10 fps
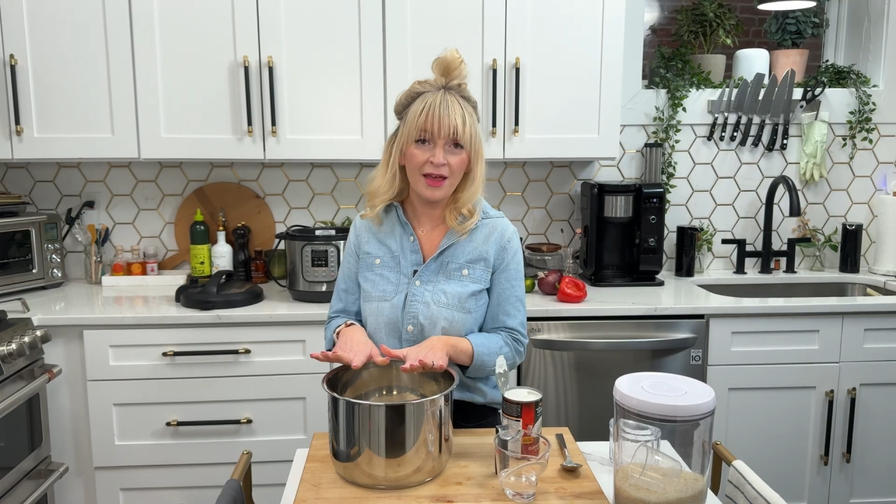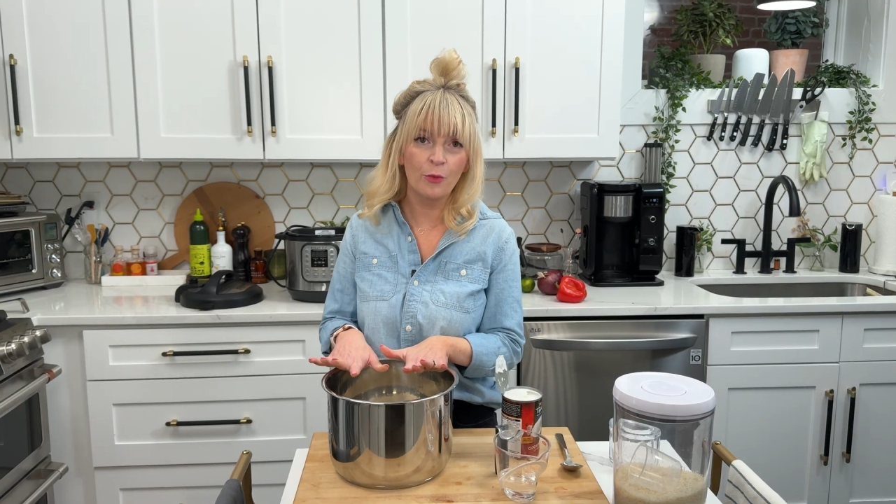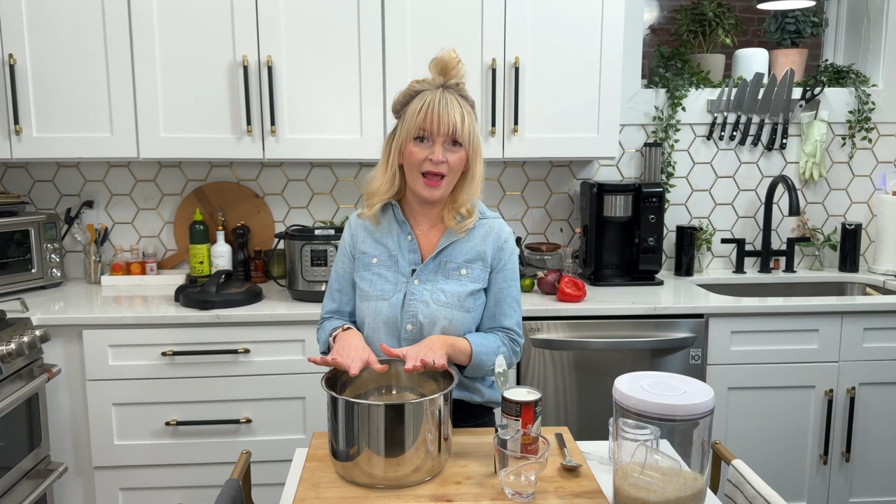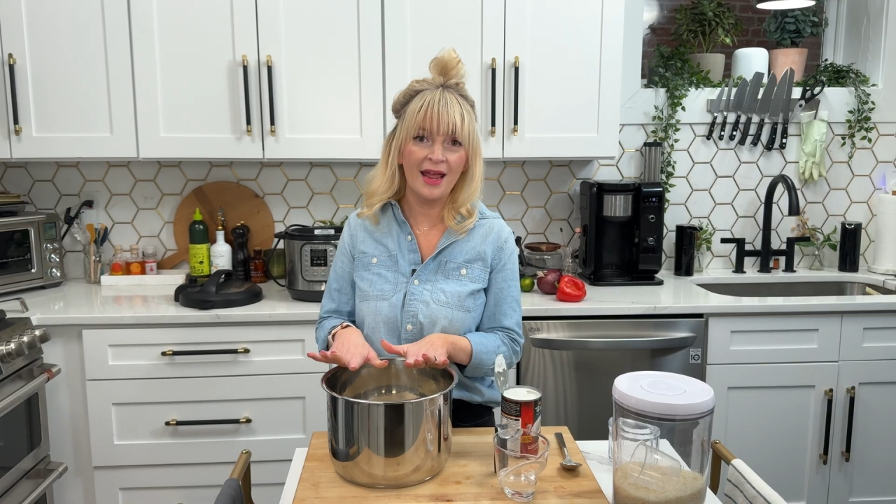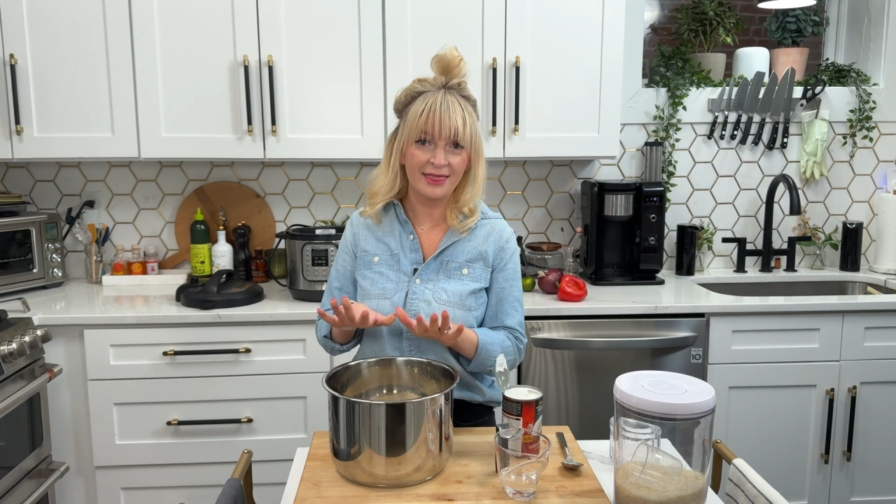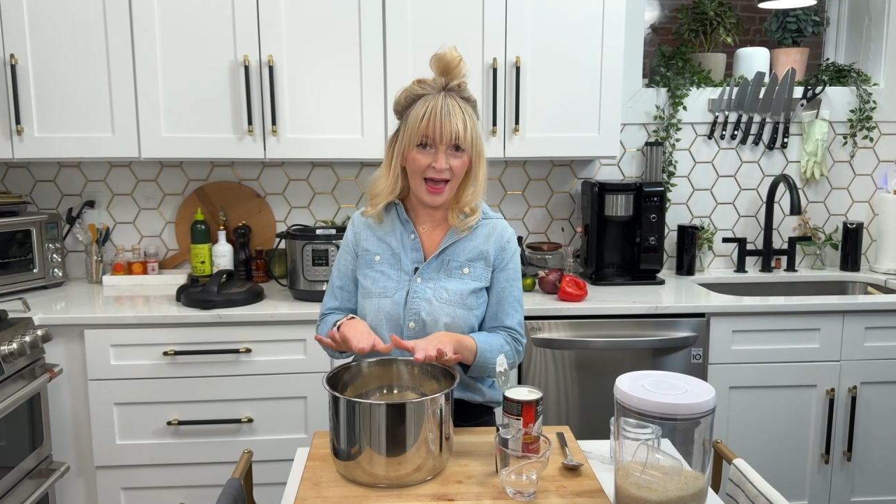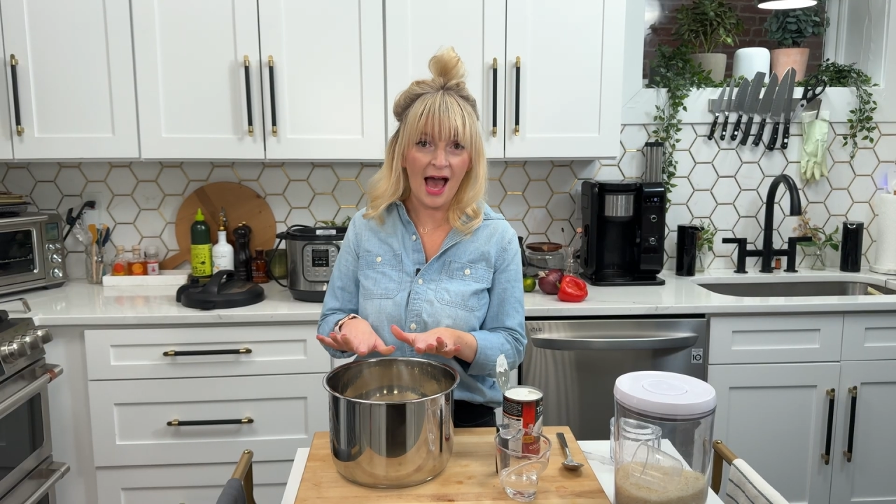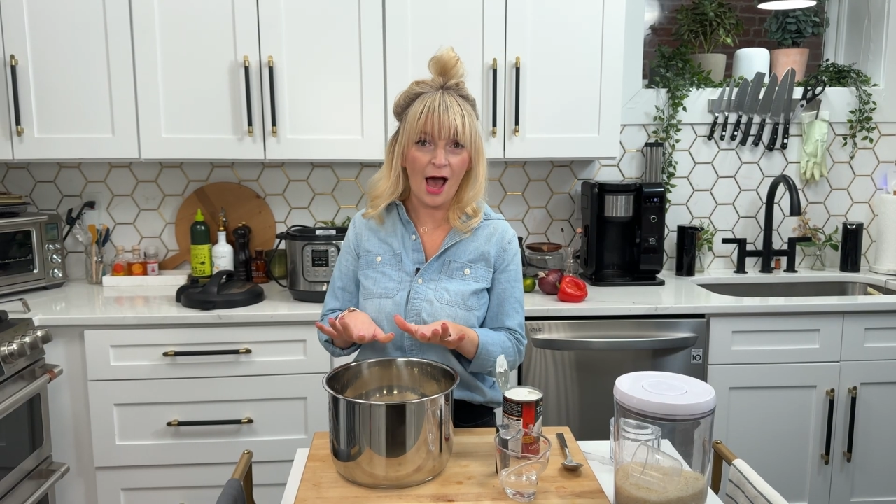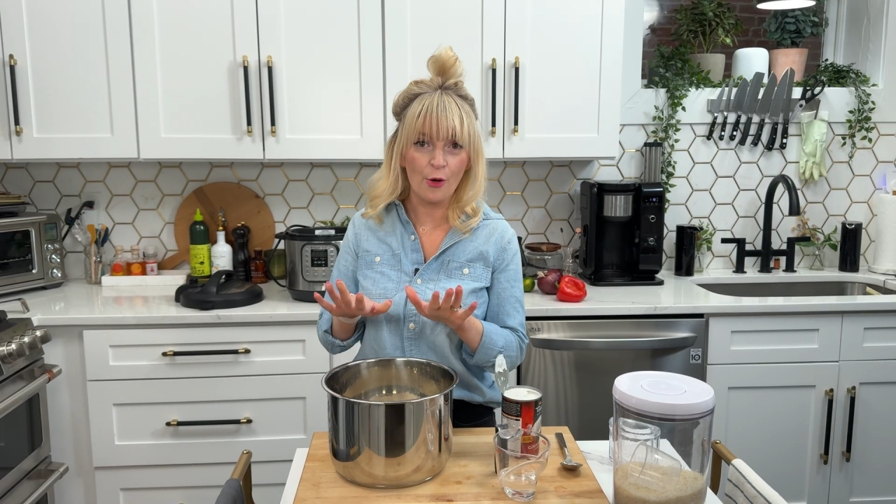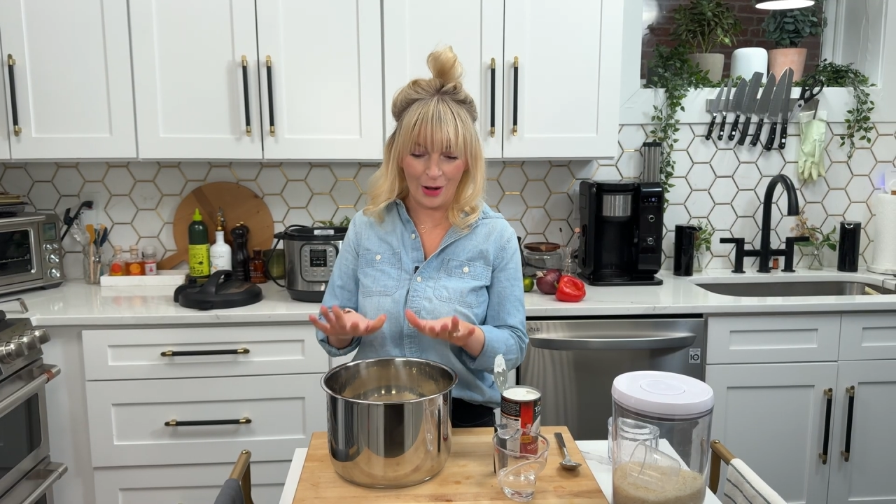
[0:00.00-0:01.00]
the way,
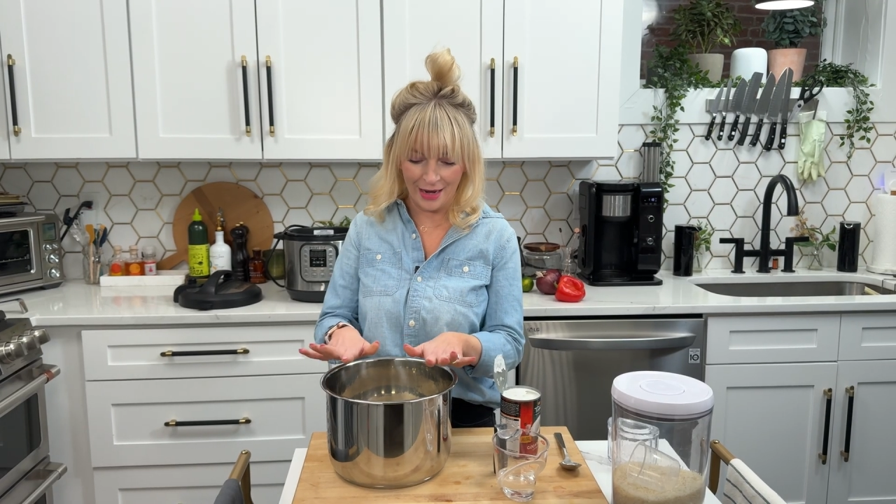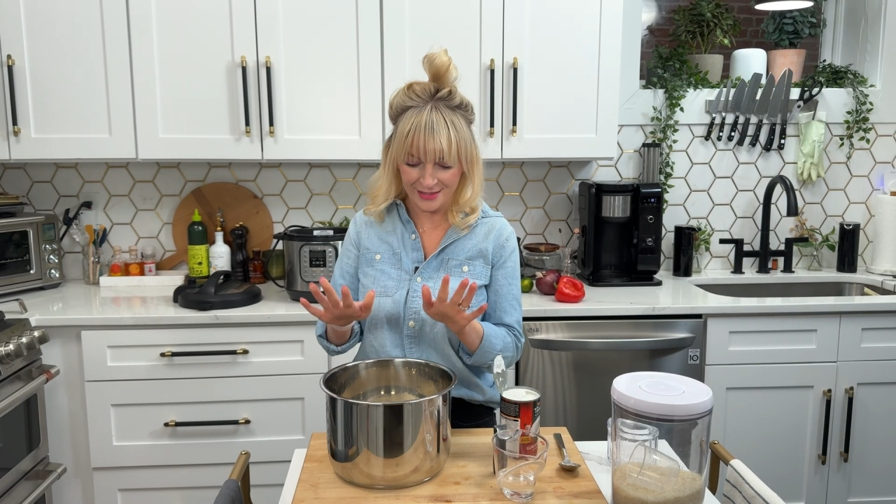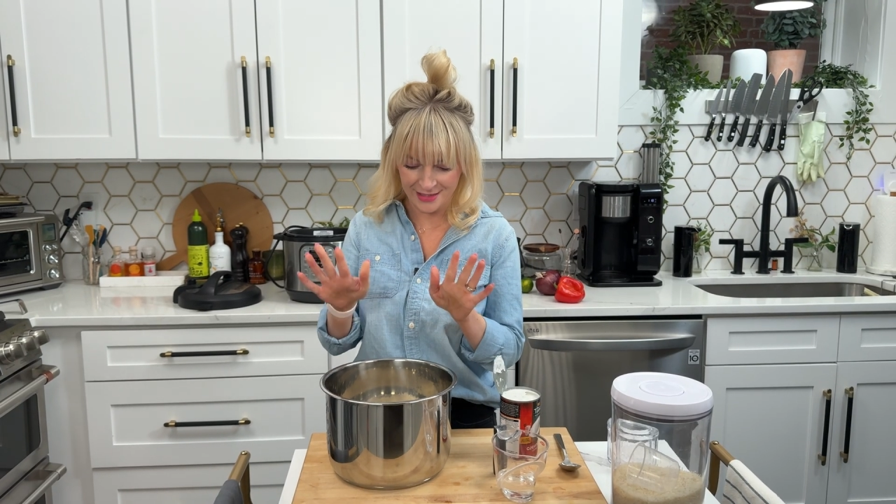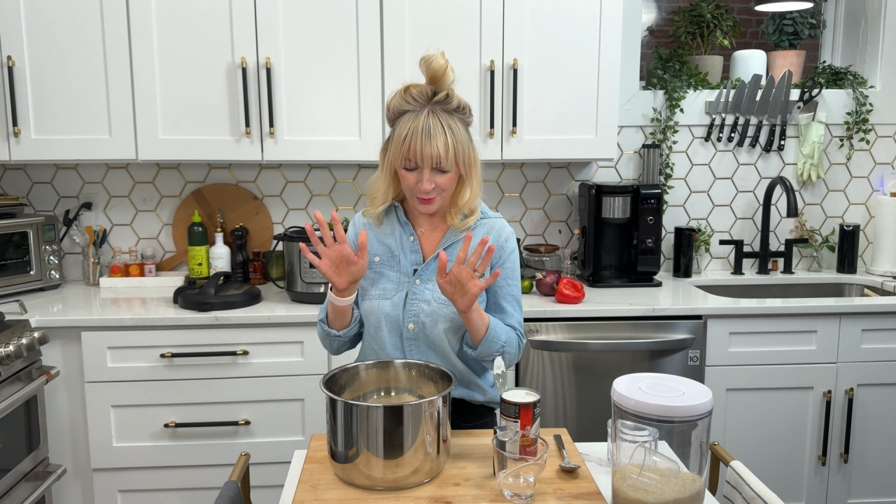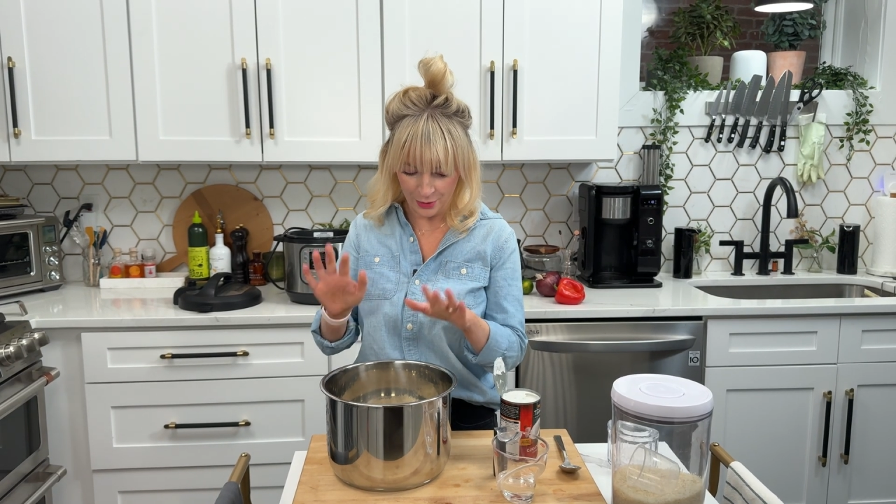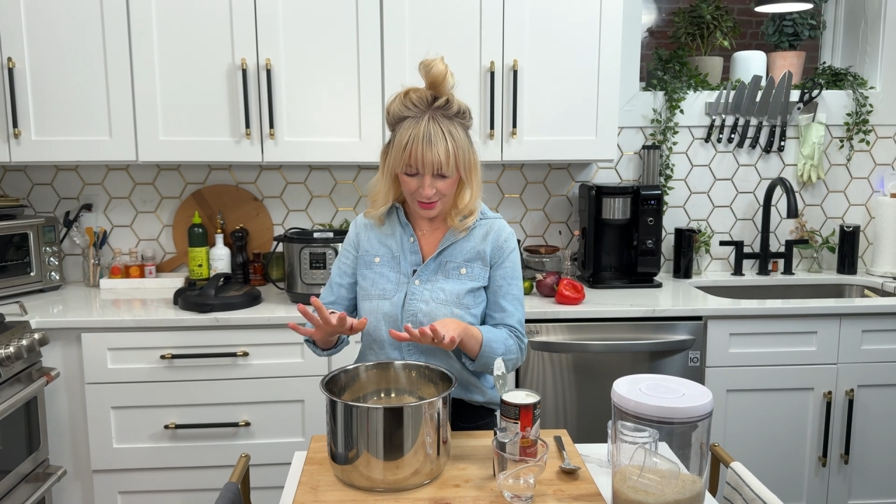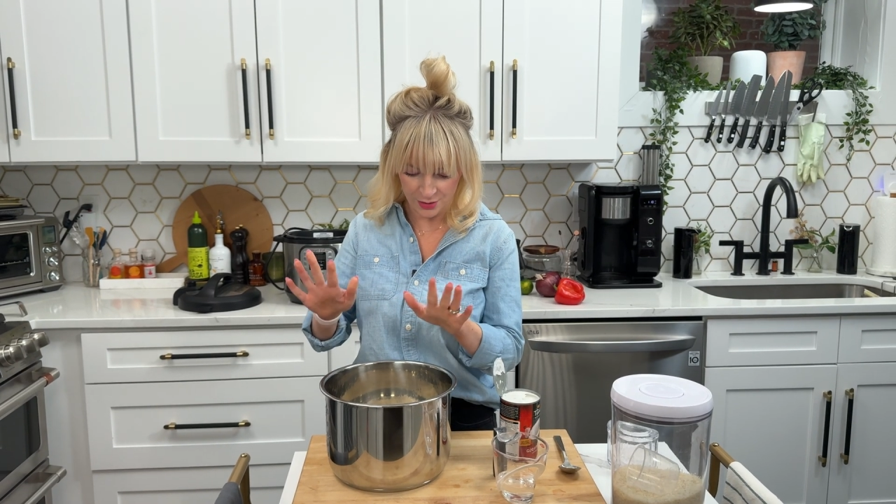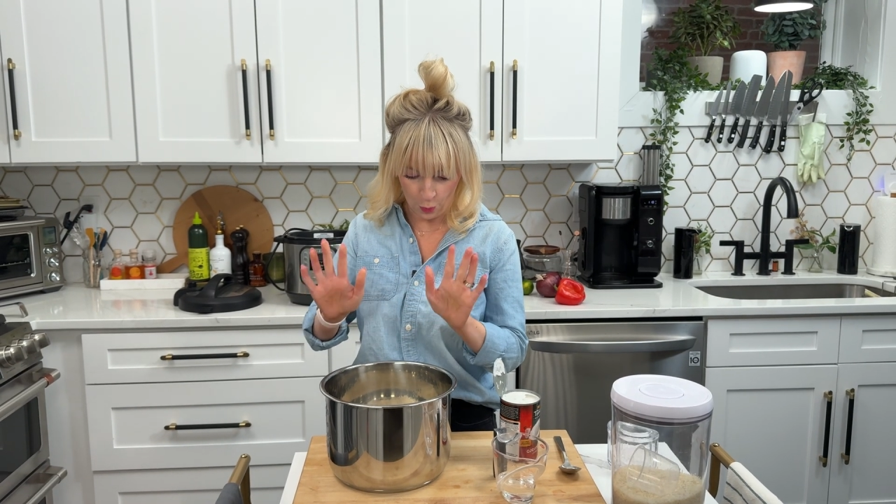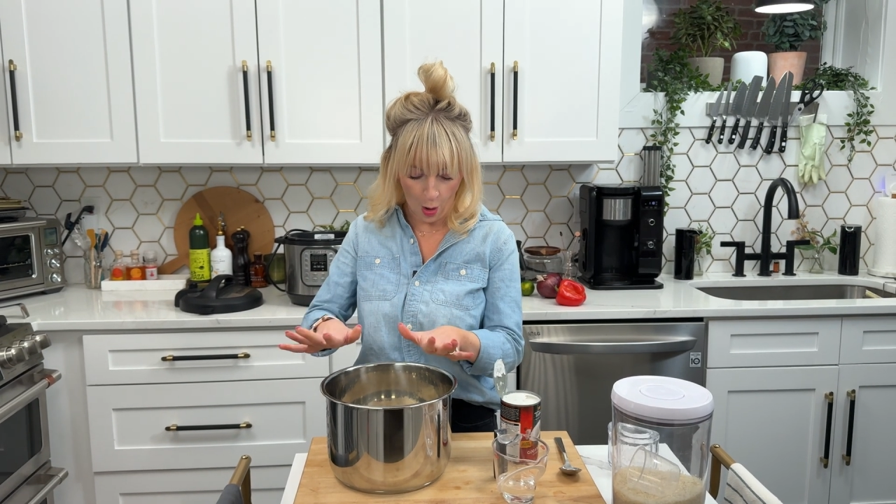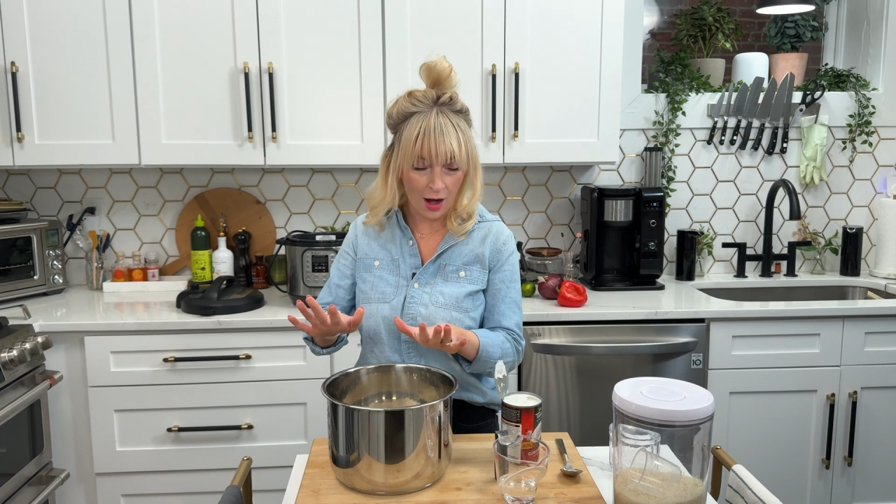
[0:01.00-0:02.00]
that rice was
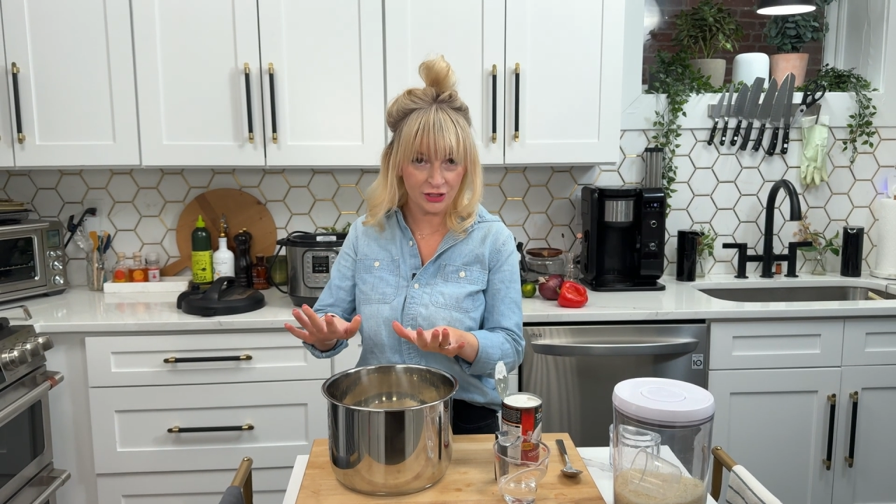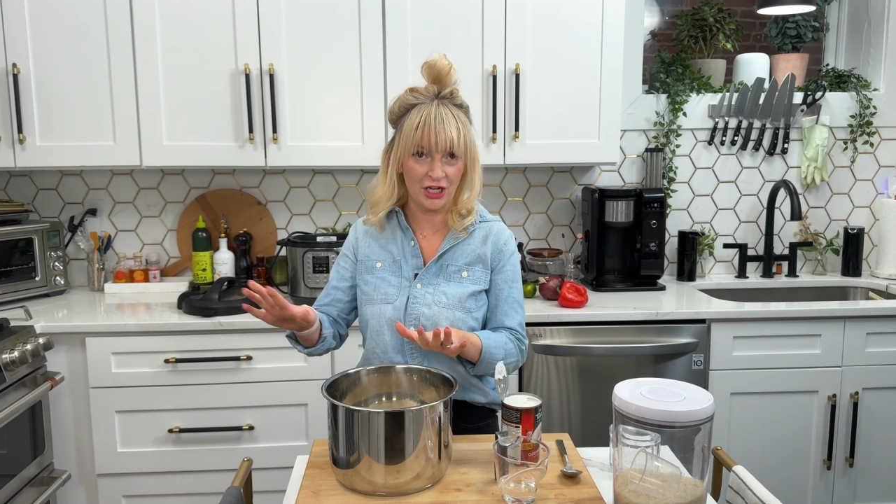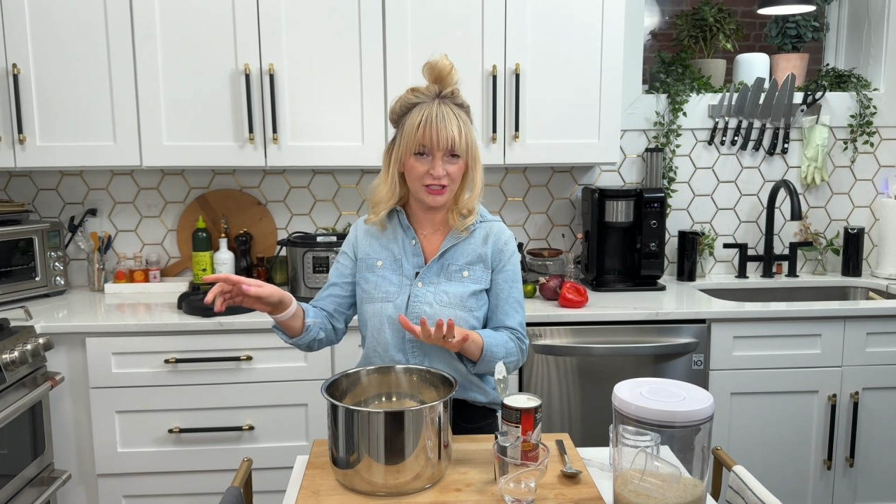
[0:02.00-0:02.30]
washed.